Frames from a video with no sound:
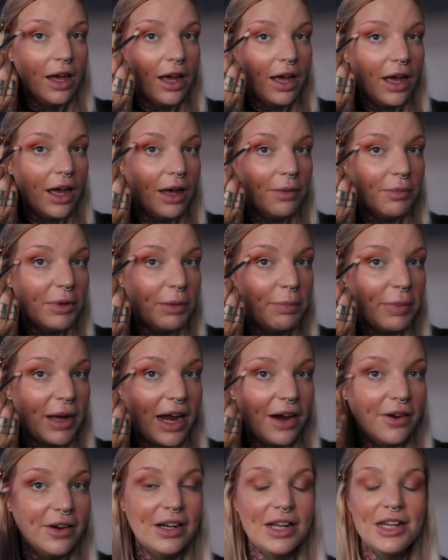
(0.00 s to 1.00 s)

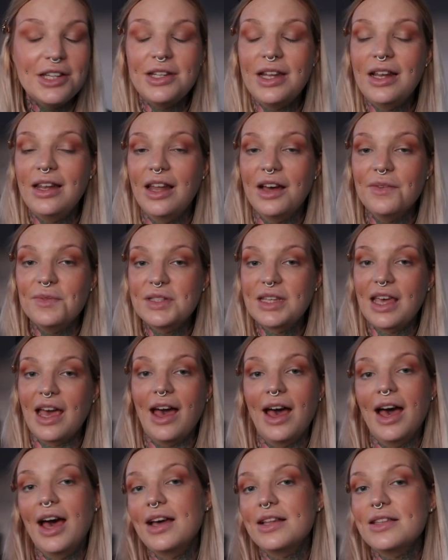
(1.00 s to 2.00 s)
Apparently she loves
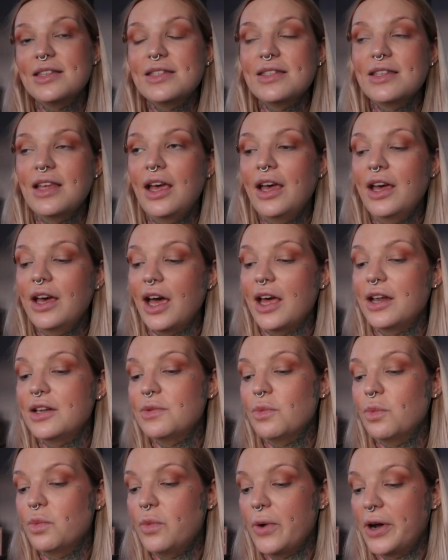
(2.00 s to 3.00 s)
cats,
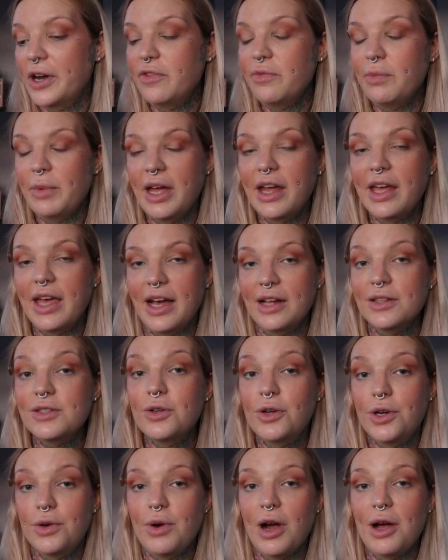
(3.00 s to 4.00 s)
and one of my
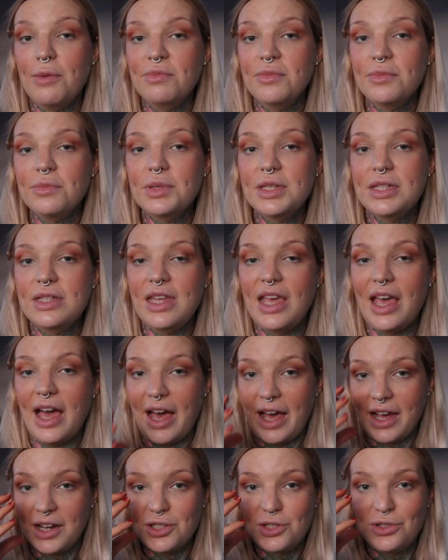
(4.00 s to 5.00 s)
cats, Grumps, the
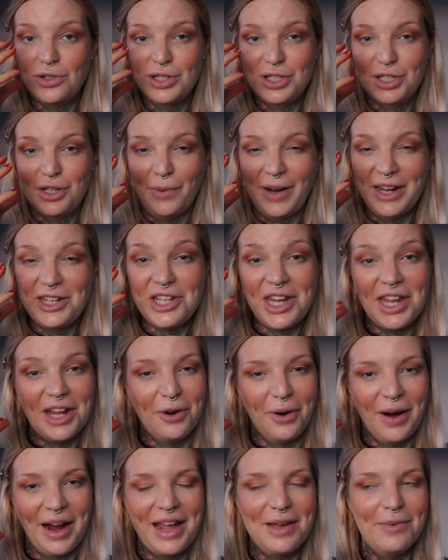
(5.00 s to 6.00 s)
extra squishy
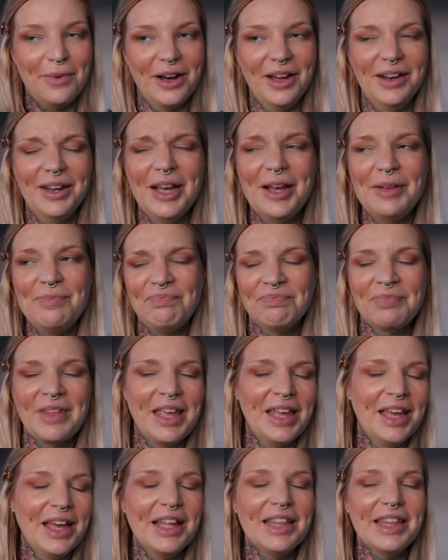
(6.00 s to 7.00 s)
grey one,
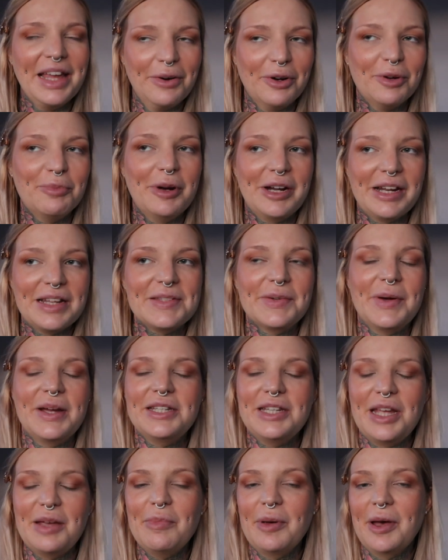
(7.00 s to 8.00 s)
they're all pretty
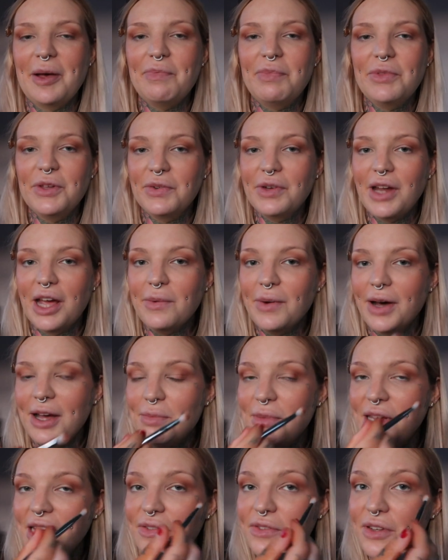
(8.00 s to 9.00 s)
squishy, but you'll know what I
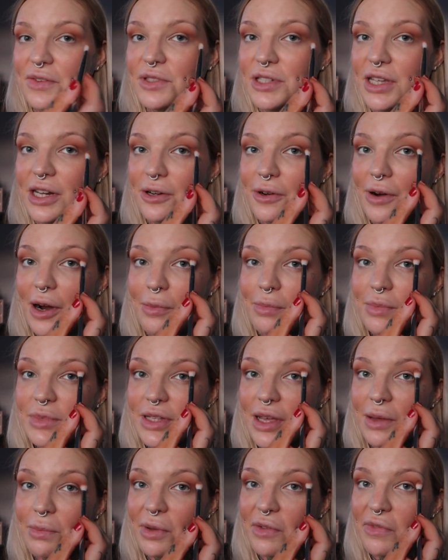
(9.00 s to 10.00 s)
mean if you've seen
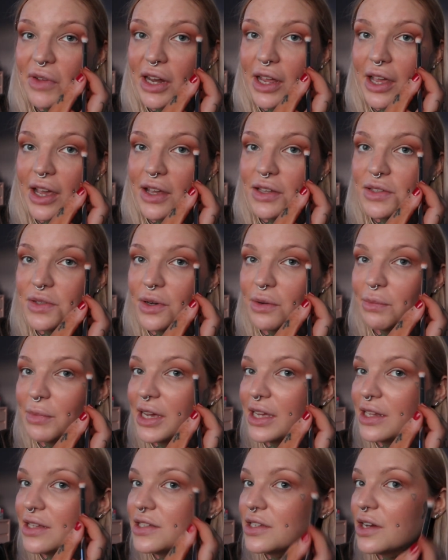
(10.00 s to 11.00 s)
Grumps in my videos or on
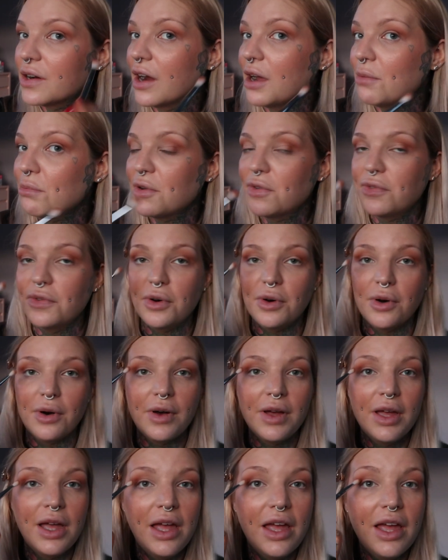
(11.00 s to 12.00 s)
my Instagram
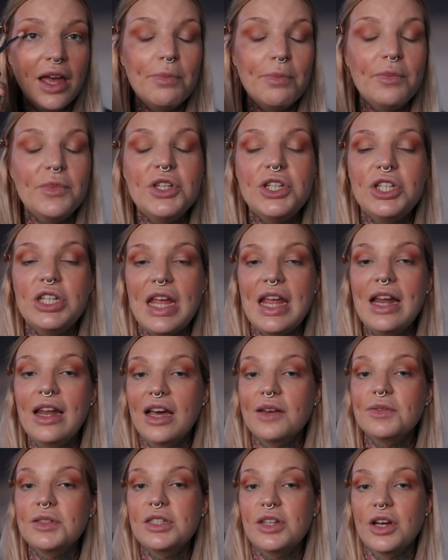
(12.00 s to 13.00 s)
before. She
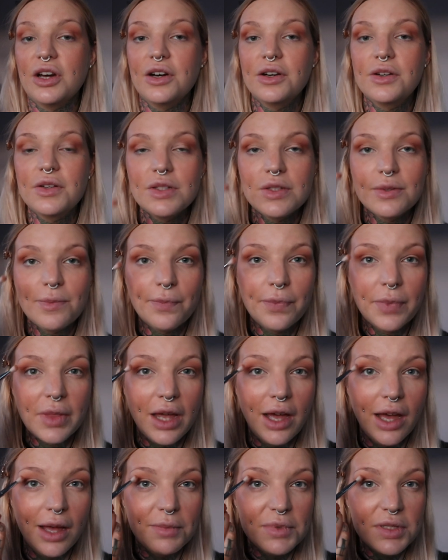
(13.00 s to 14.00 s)
loves dogs.
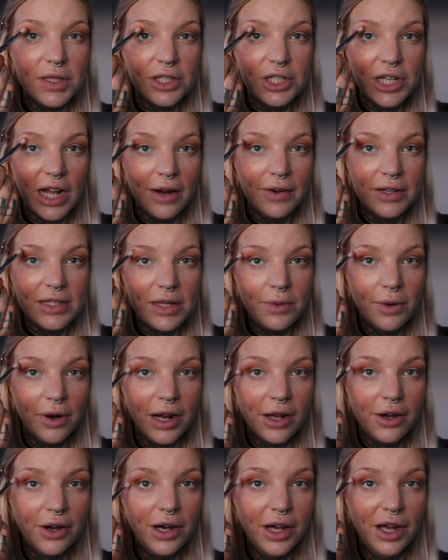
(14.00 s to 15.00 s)
So the charity where
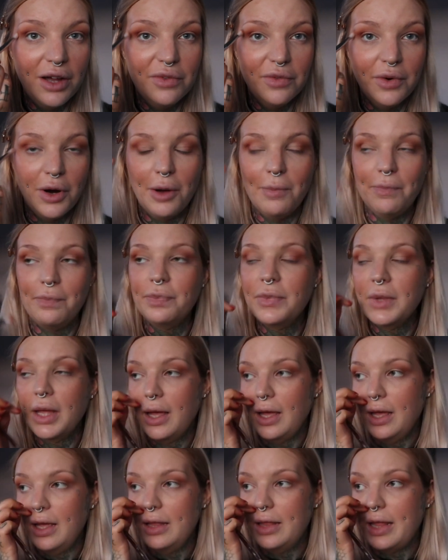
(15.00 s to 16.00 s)
I got her from,
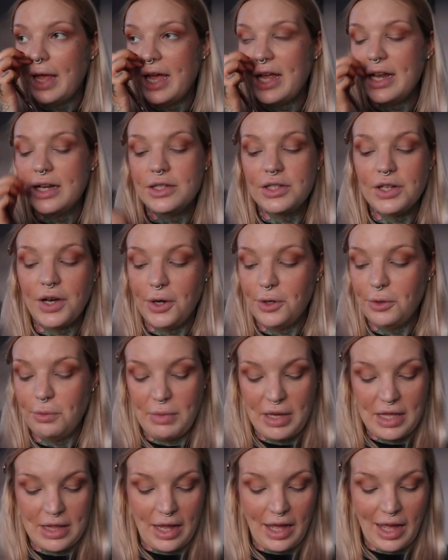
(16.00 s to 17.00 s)
they told
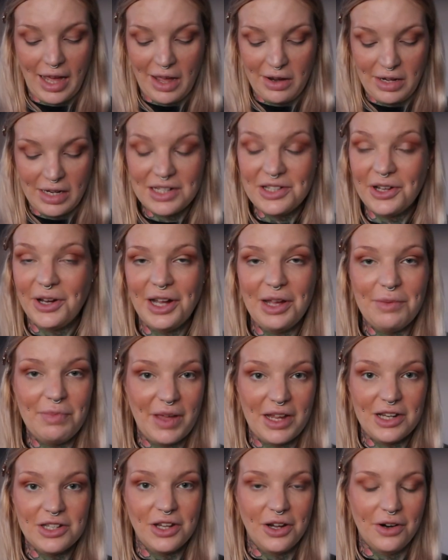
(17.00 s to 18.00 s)
me that anytime
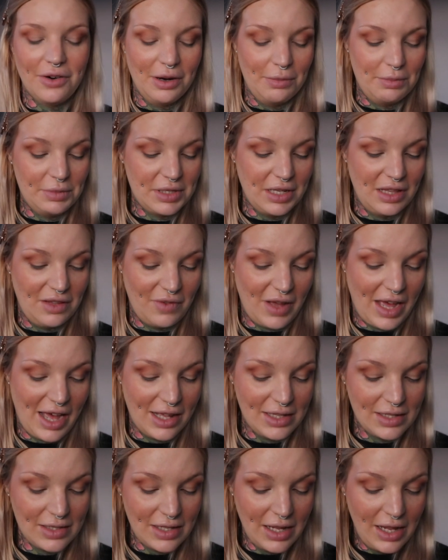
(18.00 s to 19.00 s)
they took Grumps to the
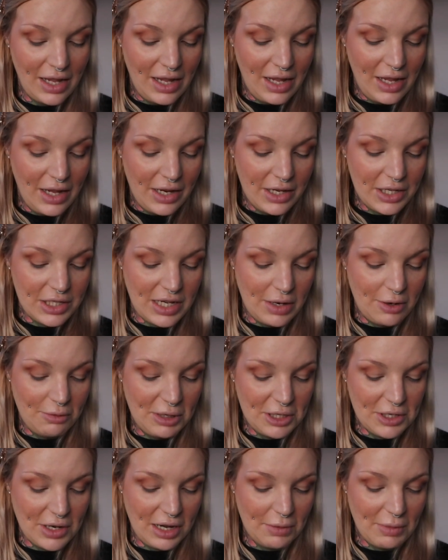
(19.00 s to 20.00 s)
vets, she would
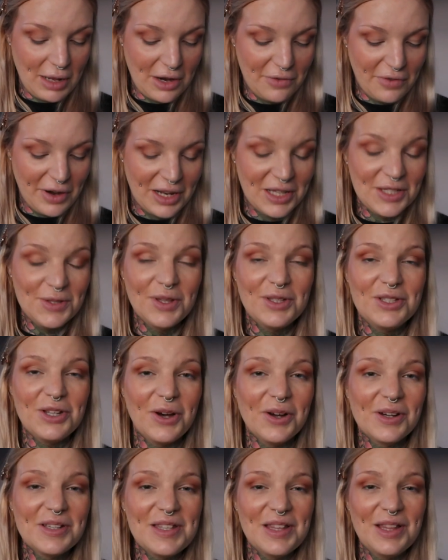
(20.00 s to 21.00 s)
be trying to make friends with
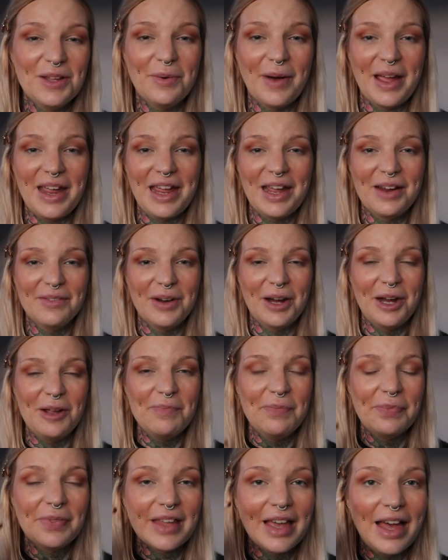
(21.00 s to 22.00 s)
dogs in the waiting
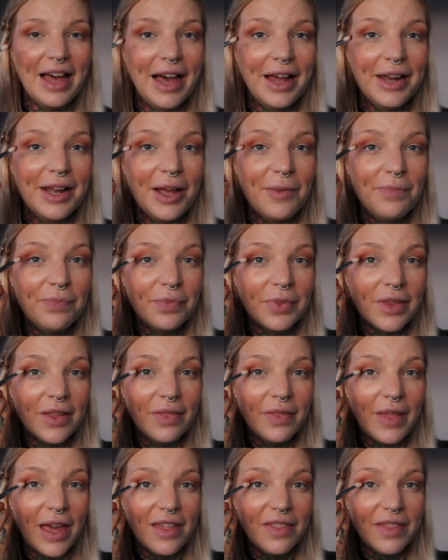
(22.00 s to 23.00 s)
room,
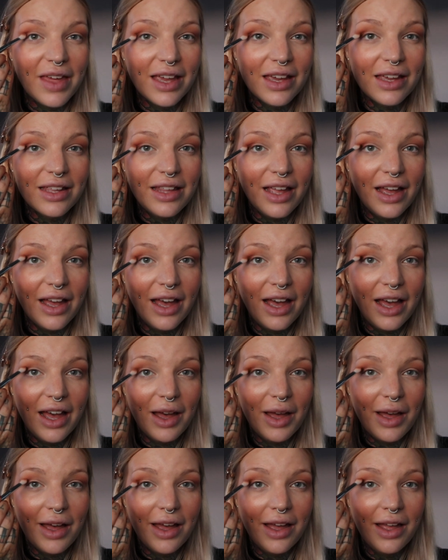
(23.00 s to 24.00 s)
and they think that
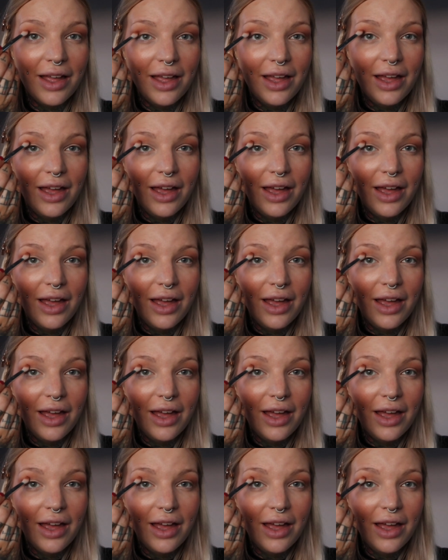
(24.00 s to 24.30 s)
her